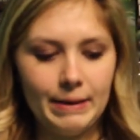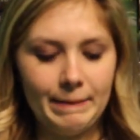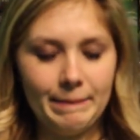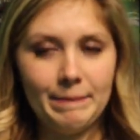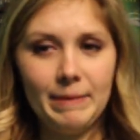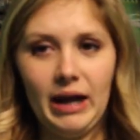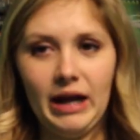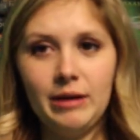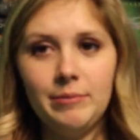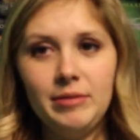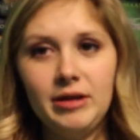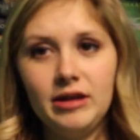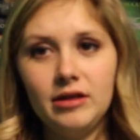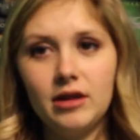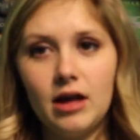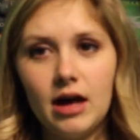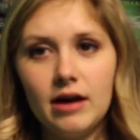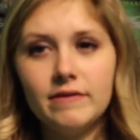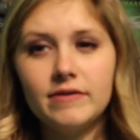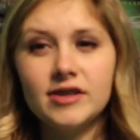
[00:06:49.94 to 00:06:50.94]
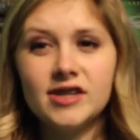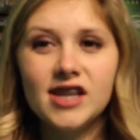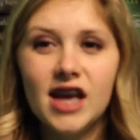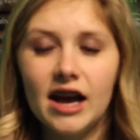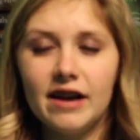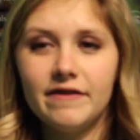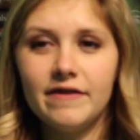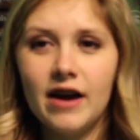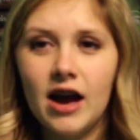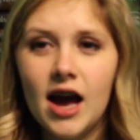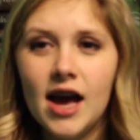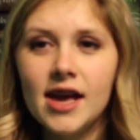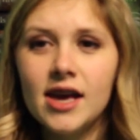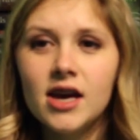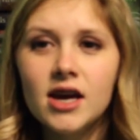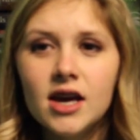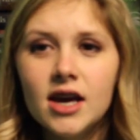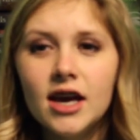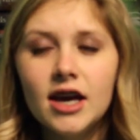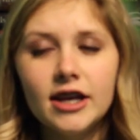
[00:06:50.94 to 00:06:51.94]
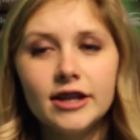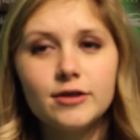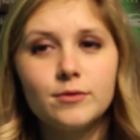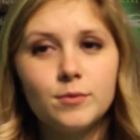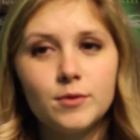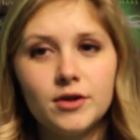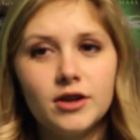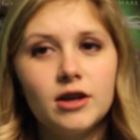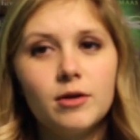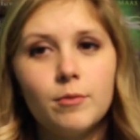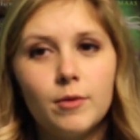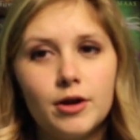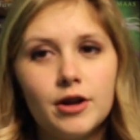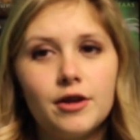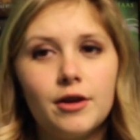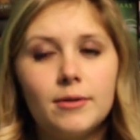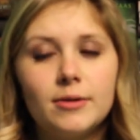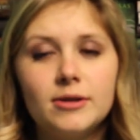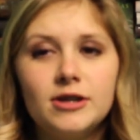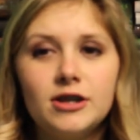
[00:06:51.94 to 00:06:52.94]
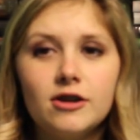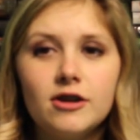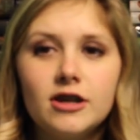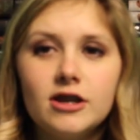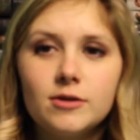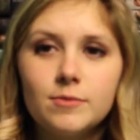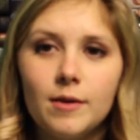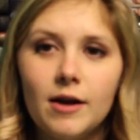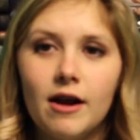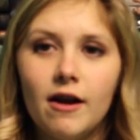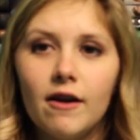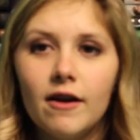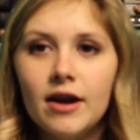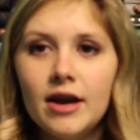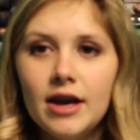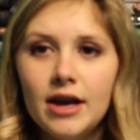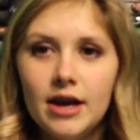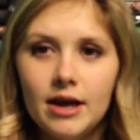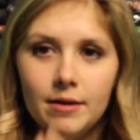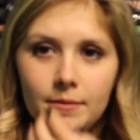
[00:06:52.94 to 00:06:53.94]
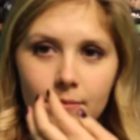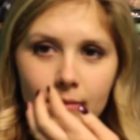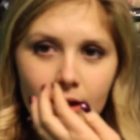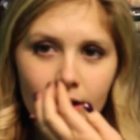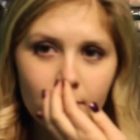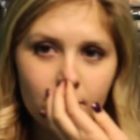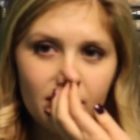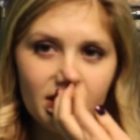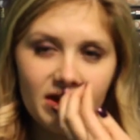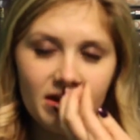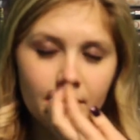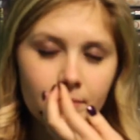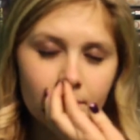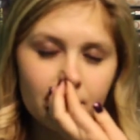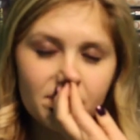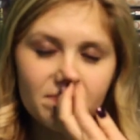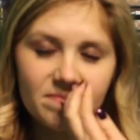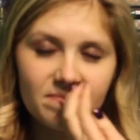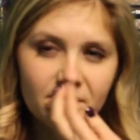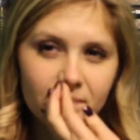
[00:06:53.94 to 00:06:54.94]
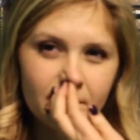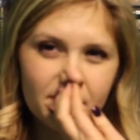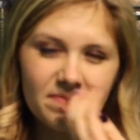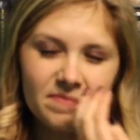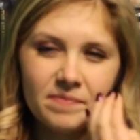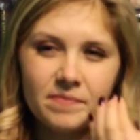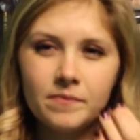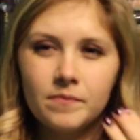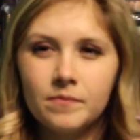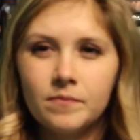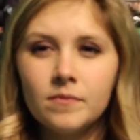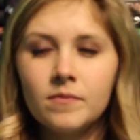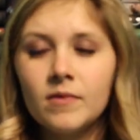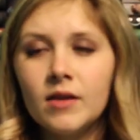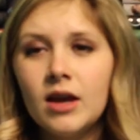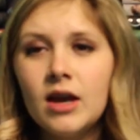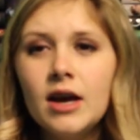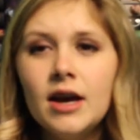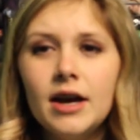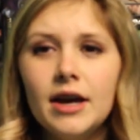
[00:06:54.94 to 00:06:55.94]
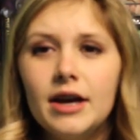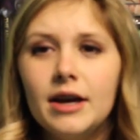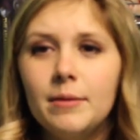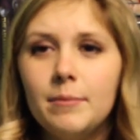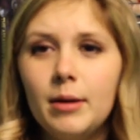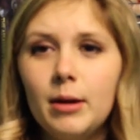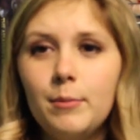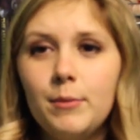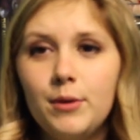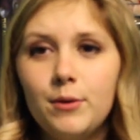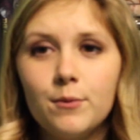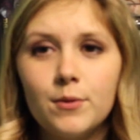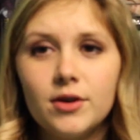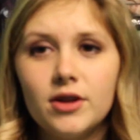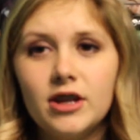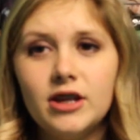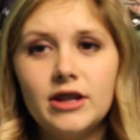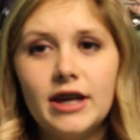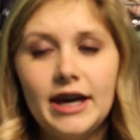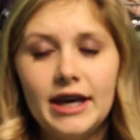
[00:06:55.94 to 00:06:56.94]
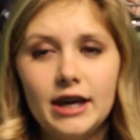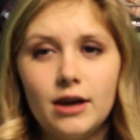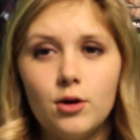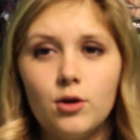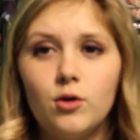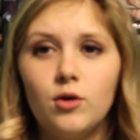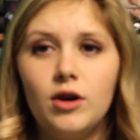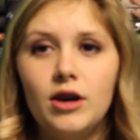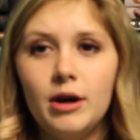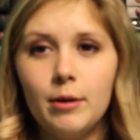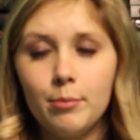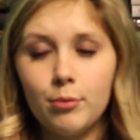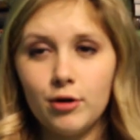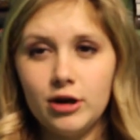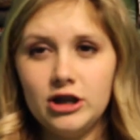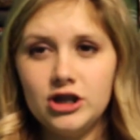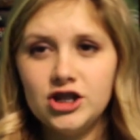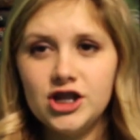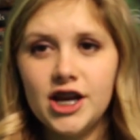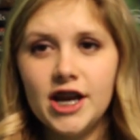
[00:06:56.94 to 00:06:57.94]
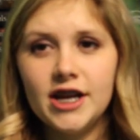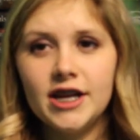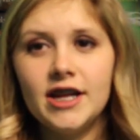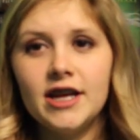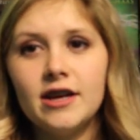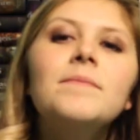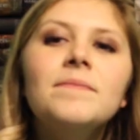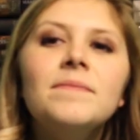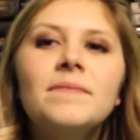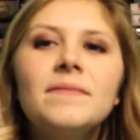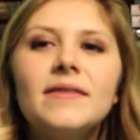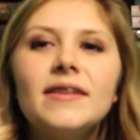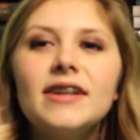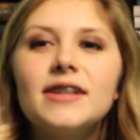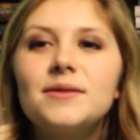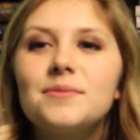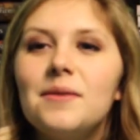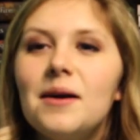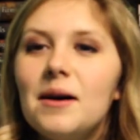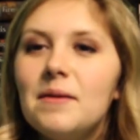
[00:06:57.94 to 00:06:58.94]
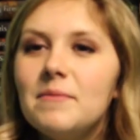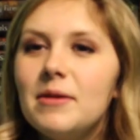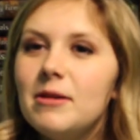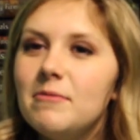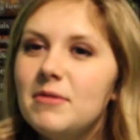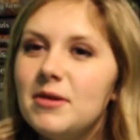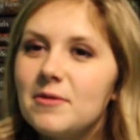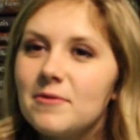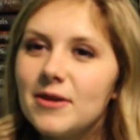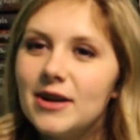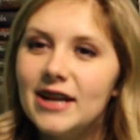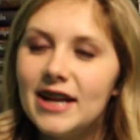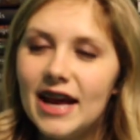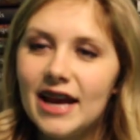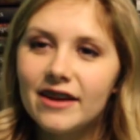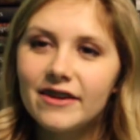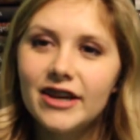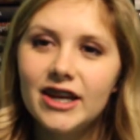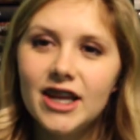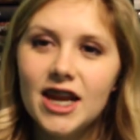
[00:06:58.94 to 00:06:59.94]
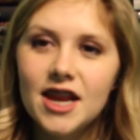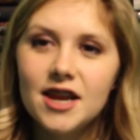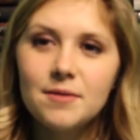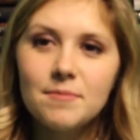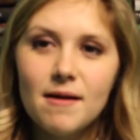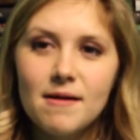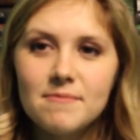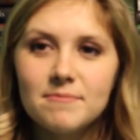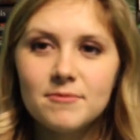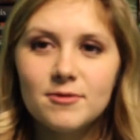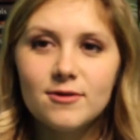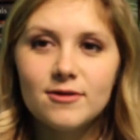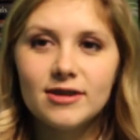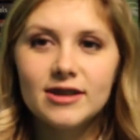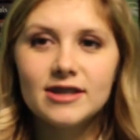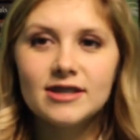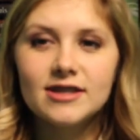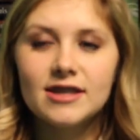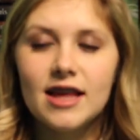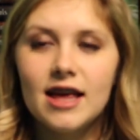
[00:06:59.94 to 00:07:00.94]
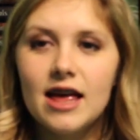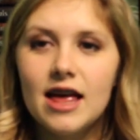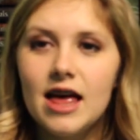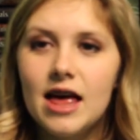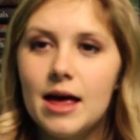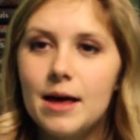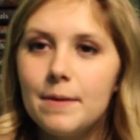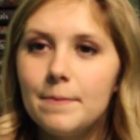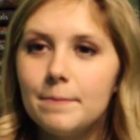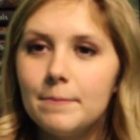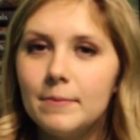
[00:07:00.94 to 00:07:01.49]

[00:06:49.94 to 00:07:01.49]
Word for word: made me love sci-fi. It's really one of those series where it made me really like appreciate it. It's what made me read Alienated by Melissa